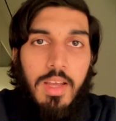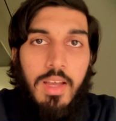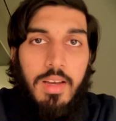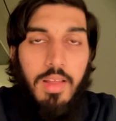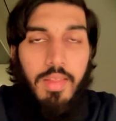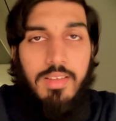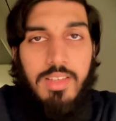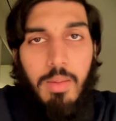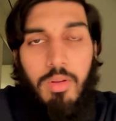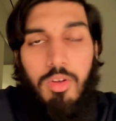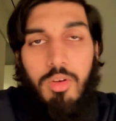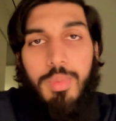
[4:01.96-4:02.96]
Another
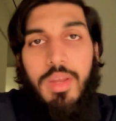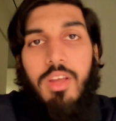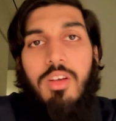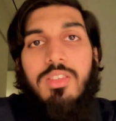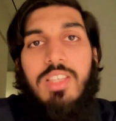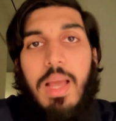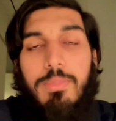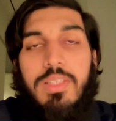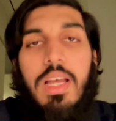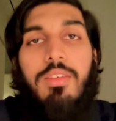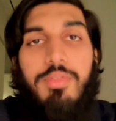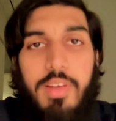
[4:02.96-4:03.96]
example could be your
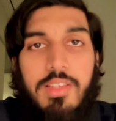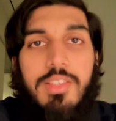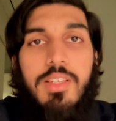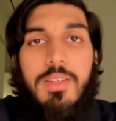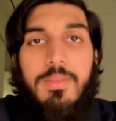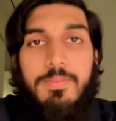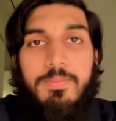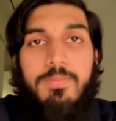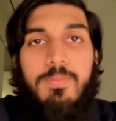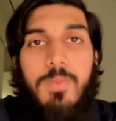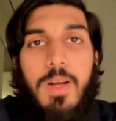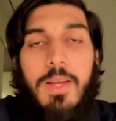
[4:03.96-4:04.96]
Snapchat filter,
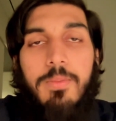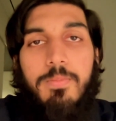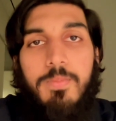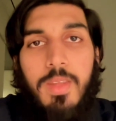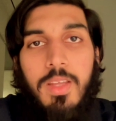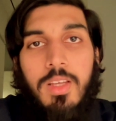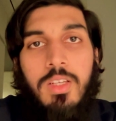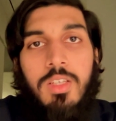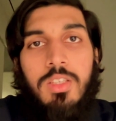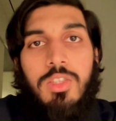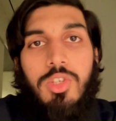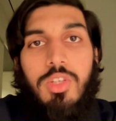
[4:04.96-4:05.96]
right?
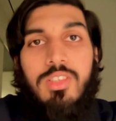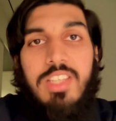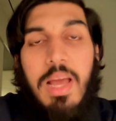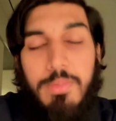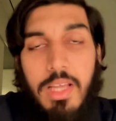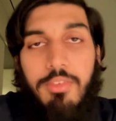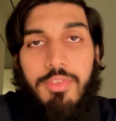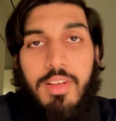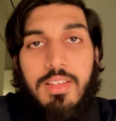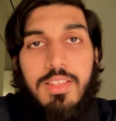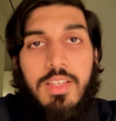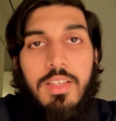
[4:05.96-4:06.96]
So in
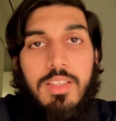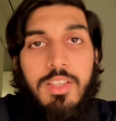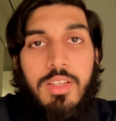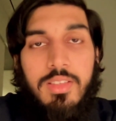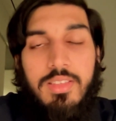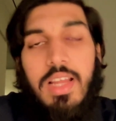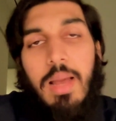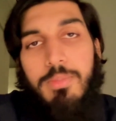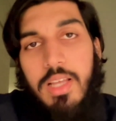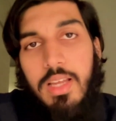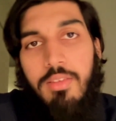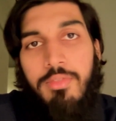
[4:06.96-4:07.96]

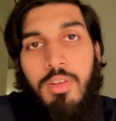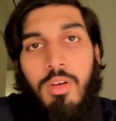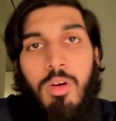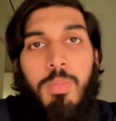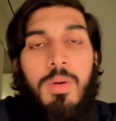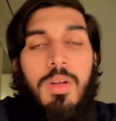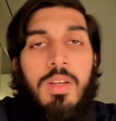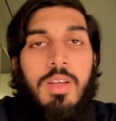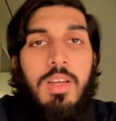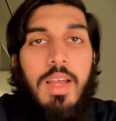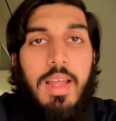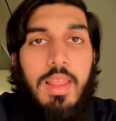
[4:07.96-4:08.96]
Snapchat, if you
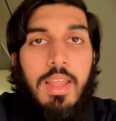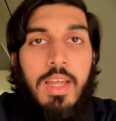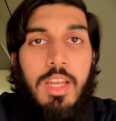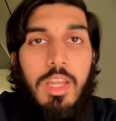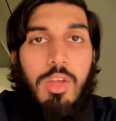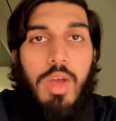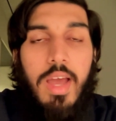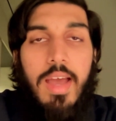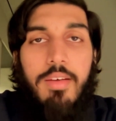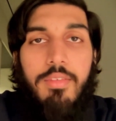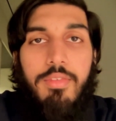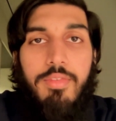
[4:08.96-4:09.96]
open and then you
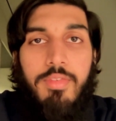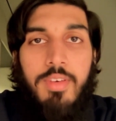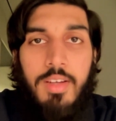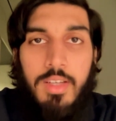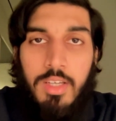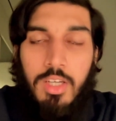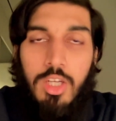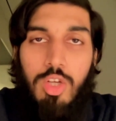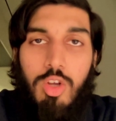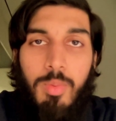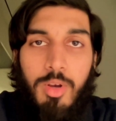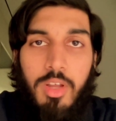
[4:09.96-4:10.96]

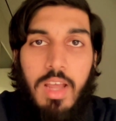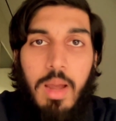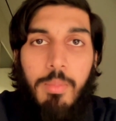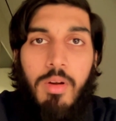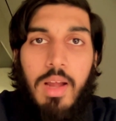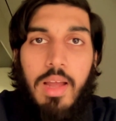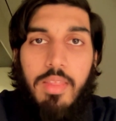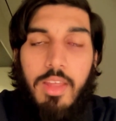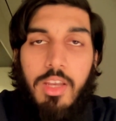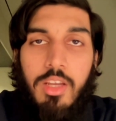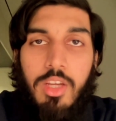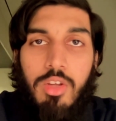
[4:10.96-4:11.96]
open the camera and
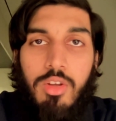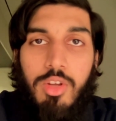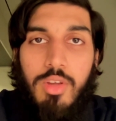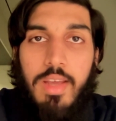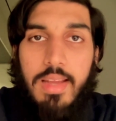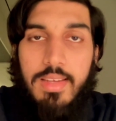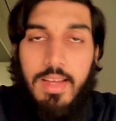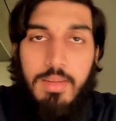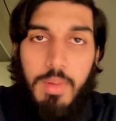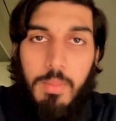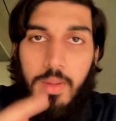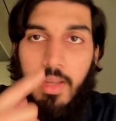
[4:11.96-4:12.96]
then you get
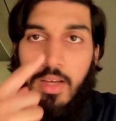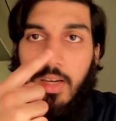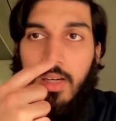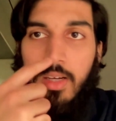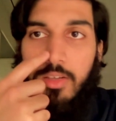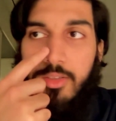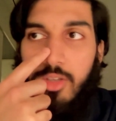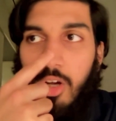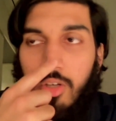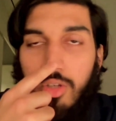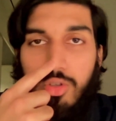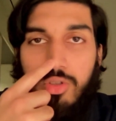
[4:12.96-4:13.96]
maybe a
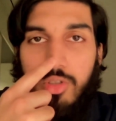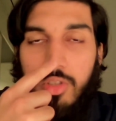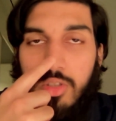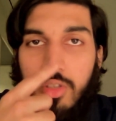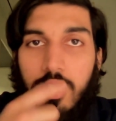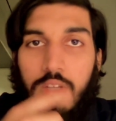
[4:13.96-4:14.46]
dog nose.